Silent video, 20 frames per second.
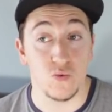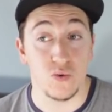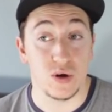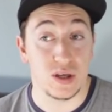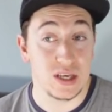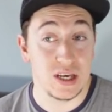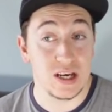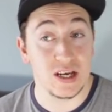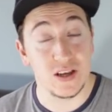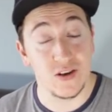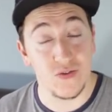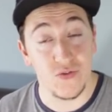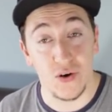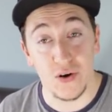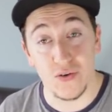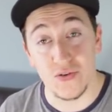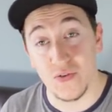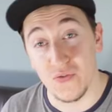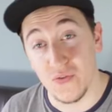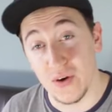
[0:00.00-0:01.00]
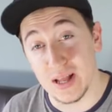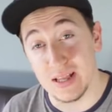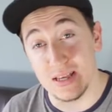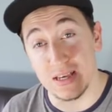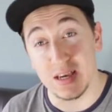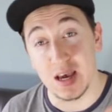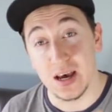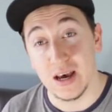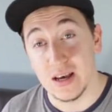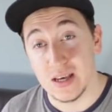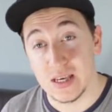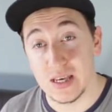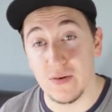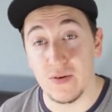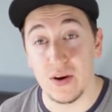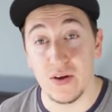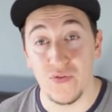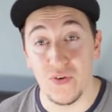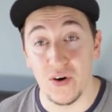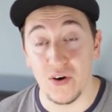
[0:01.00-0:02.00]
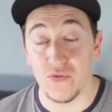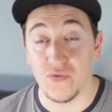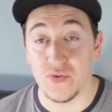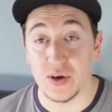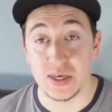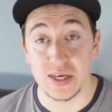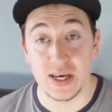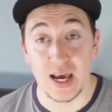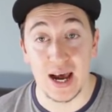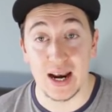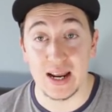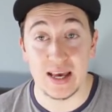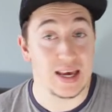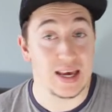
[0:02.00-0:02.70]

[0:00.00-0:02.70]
With 65 defence, 75 physicality,